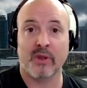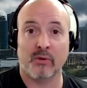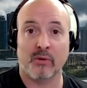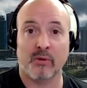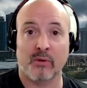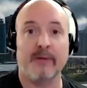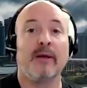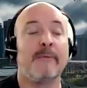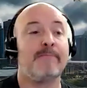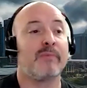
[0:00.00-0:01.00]
right?
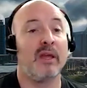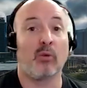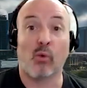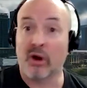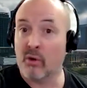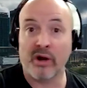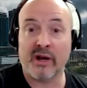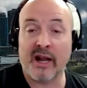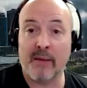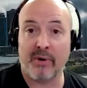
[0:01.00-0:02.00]
And where where
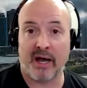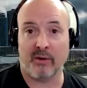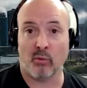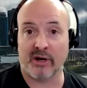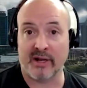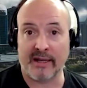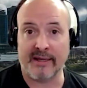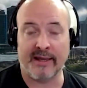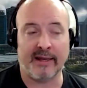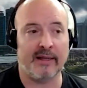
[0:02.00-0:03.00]
can I buy it? Where can I
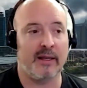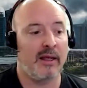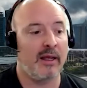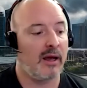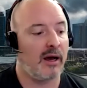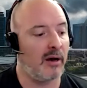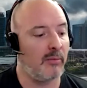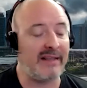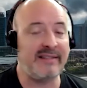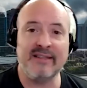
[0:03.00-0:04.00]
get it? Um,
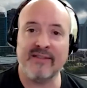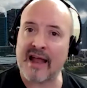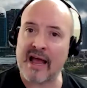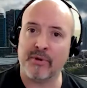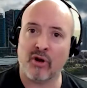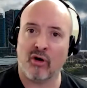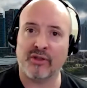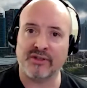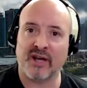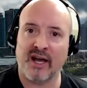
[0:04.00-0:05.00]
I see that happen all
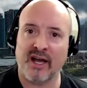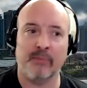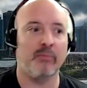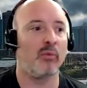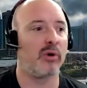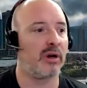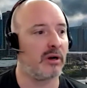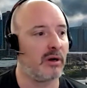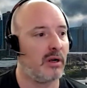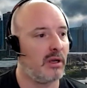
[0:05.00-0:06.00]
the time,
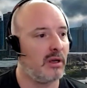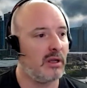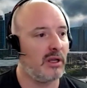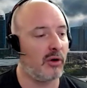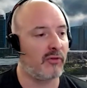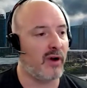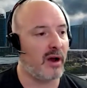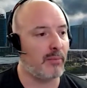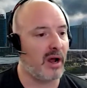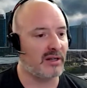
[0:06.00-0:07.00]
where you know fr-
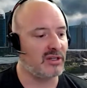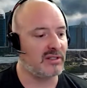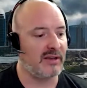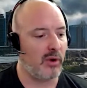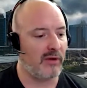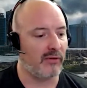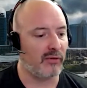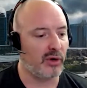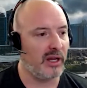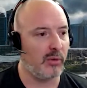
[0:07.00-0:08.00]
products is given away for
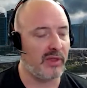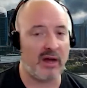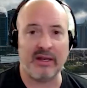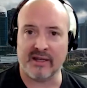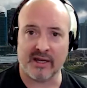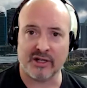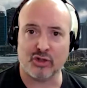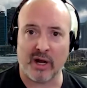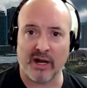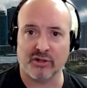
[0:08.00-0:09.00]
free without any kind of
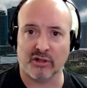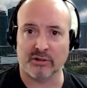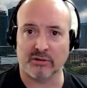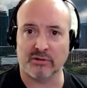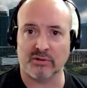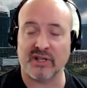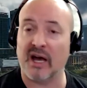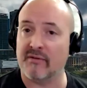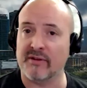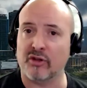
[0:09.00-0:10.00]
strategy
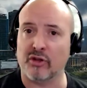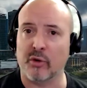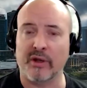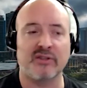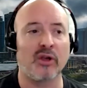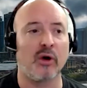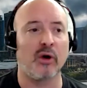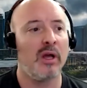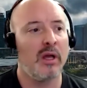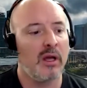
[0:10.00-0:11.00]
alongside of it to do it. So
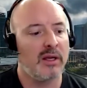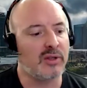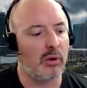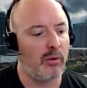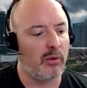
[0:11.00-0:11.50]
so